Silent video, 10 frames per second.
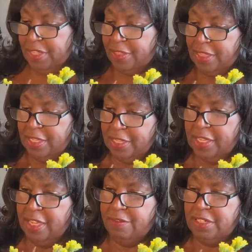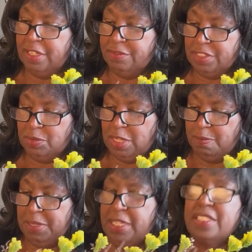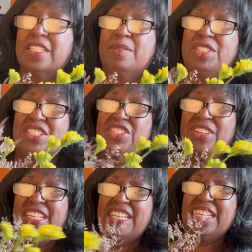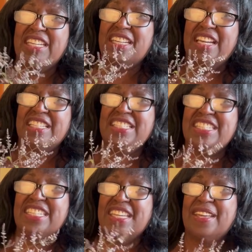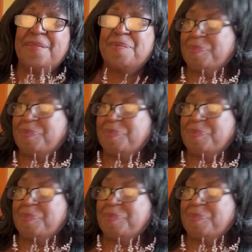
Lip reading: I think I have enough sweet peas. I'm just trying to get an idea